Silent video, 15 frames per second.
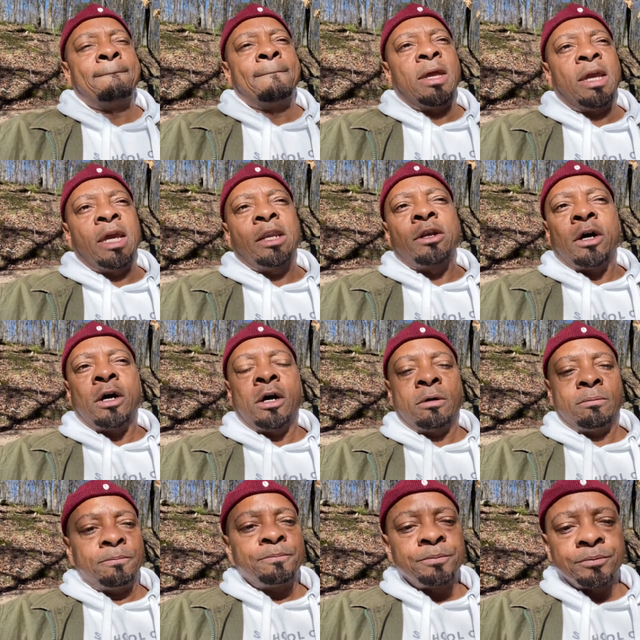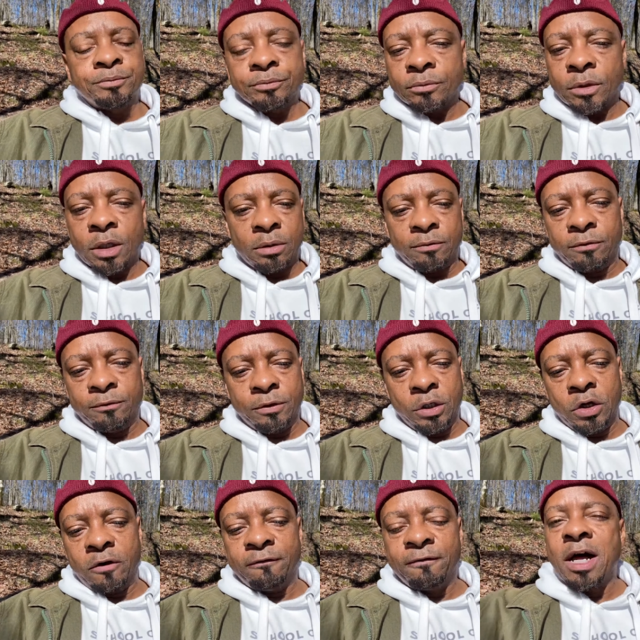and, um, you
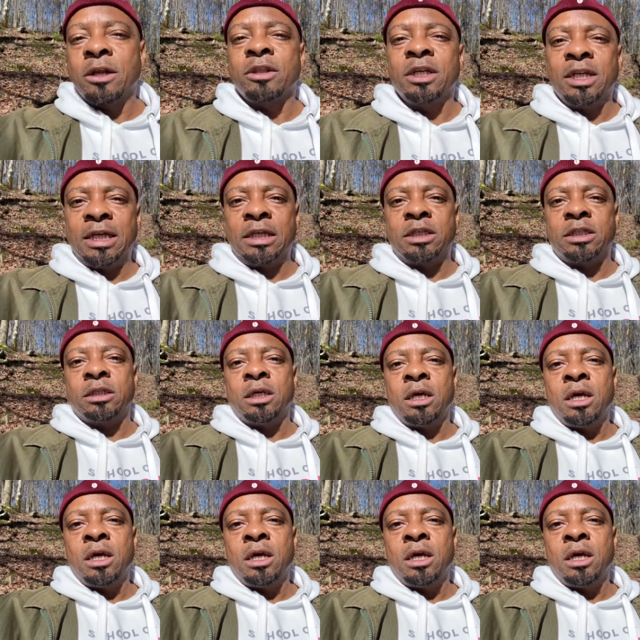know, follow the links.